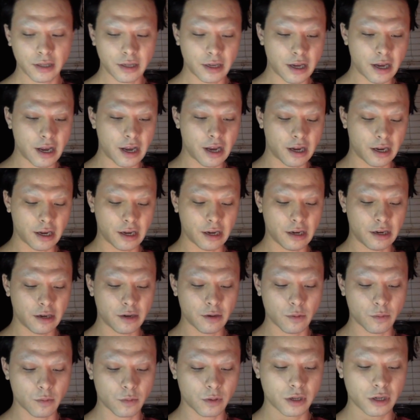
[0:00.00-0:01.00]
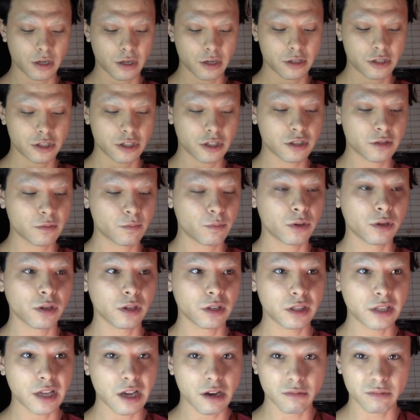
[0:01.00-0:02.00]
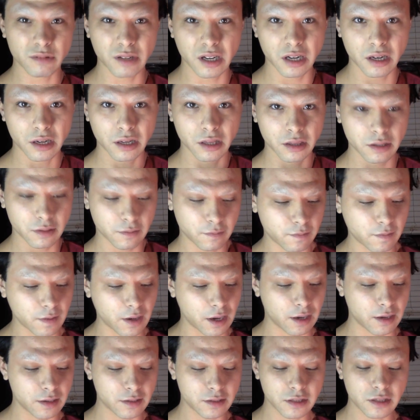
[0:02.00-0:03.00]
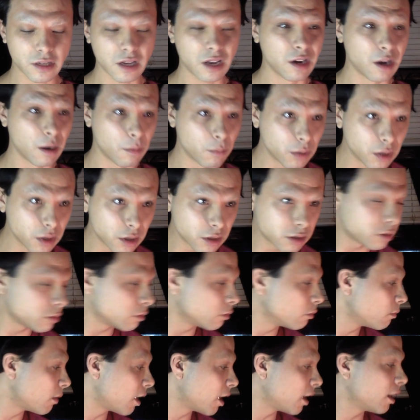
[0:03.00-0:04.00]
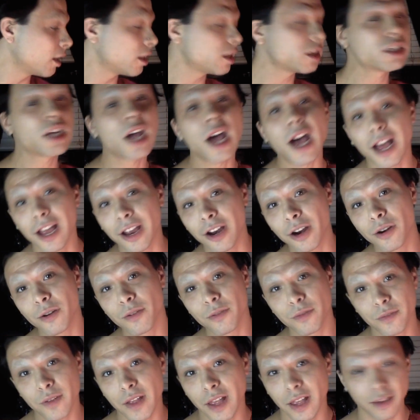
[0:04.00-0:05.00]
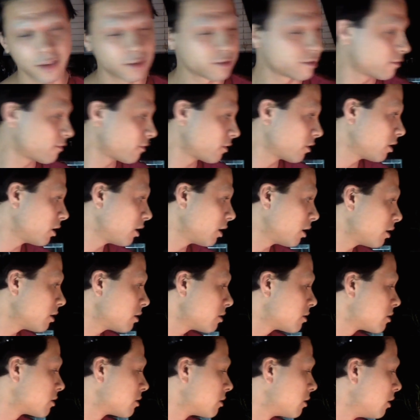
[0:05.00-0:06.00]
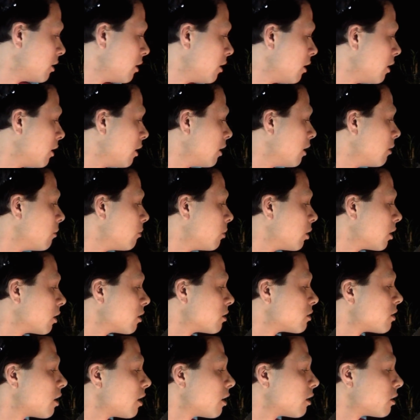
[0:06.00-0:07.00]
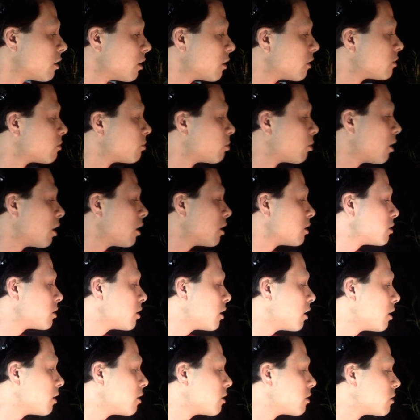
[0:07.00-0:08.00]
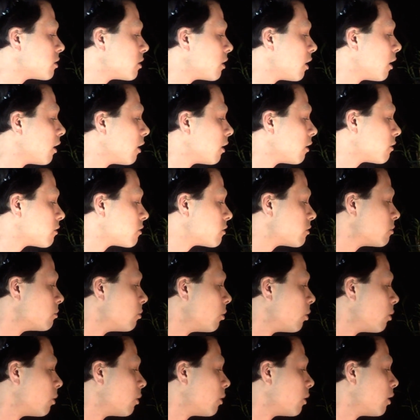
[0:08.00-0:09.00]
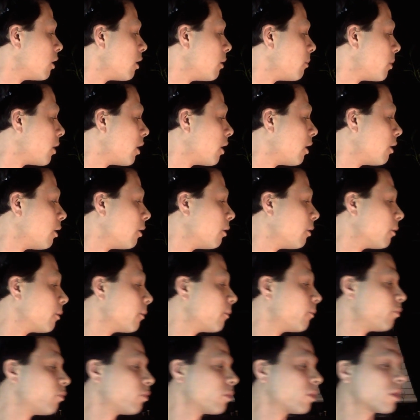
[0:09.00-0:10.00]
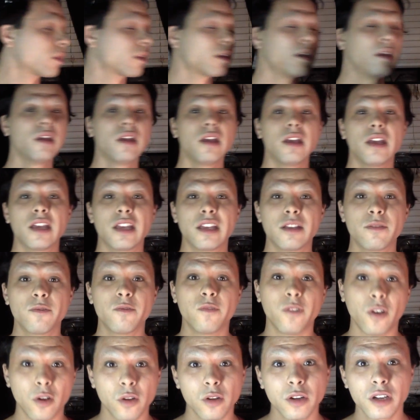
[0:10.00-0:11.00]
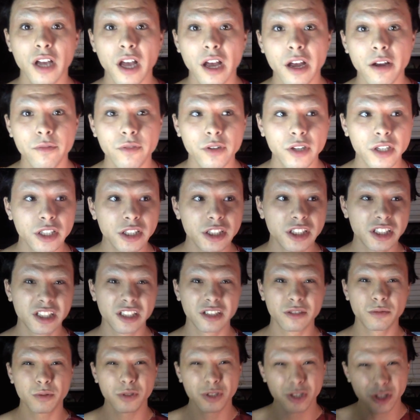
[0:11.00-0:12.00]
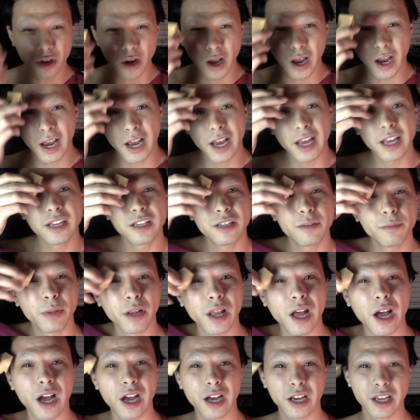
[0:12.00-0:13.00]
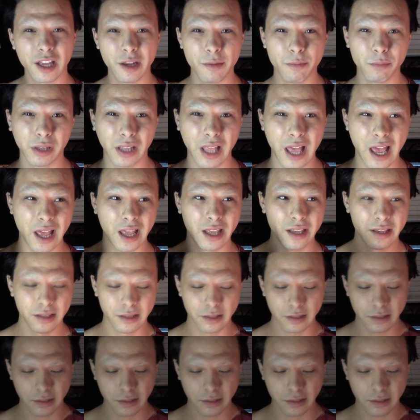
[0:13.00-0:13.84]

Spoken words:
And we're gonna just put that right on the face. And I'm gonna do my entire face for this, because at this process, it's more about full coverage, because we're trying to block and blend.